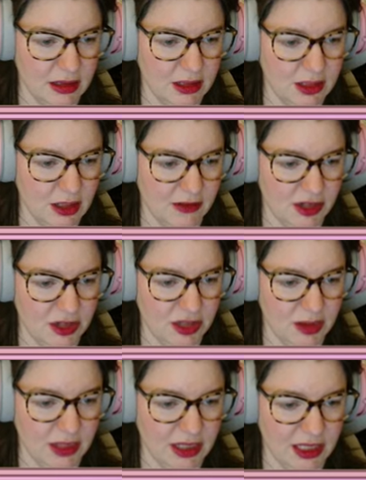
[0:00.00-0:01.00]
Sophie, just
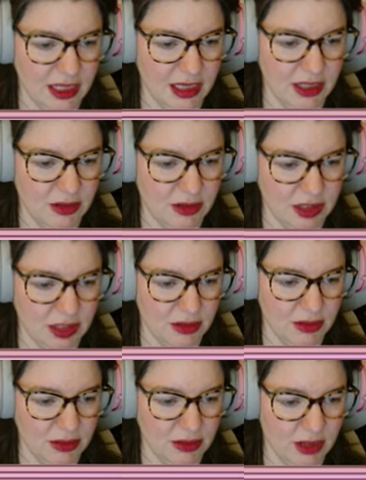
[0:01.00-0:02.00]
something to get used
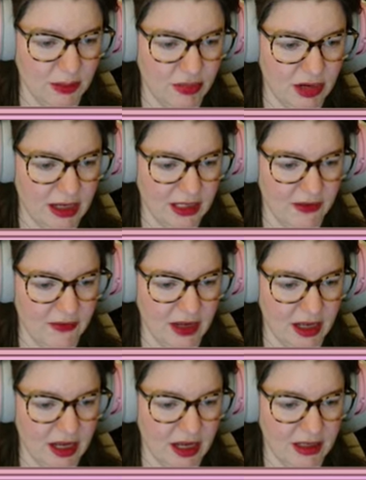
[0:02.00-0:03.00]
to. My brain is having
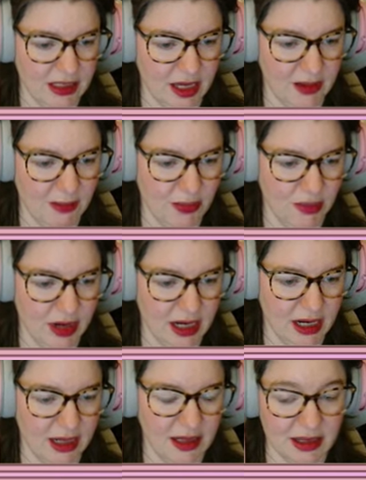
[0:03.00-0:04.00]
a hard time
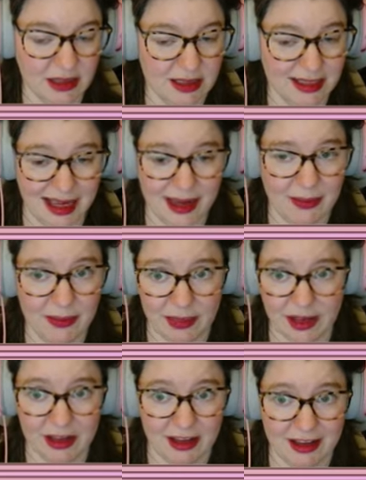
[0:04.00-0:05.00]
braining. Yes, yeah,
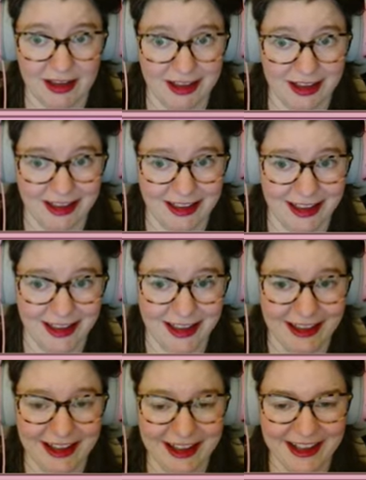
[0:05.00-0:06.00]
same,
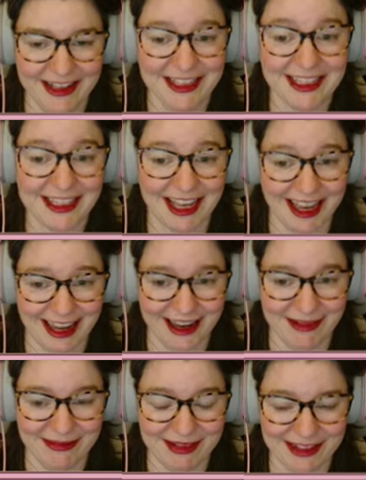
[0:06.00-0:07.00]

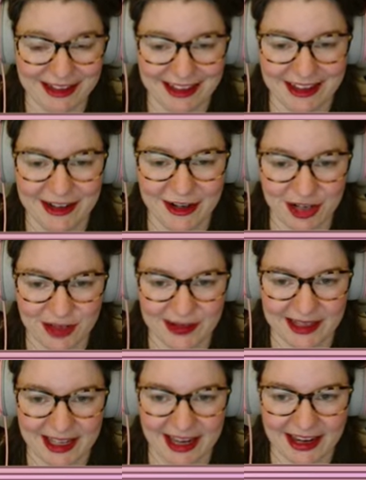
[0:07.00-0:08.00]
same,
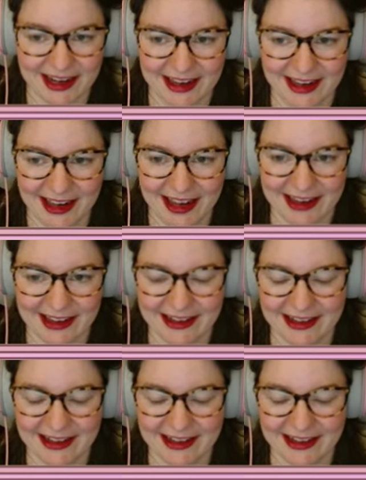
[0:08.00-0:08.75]
100%. Yeah.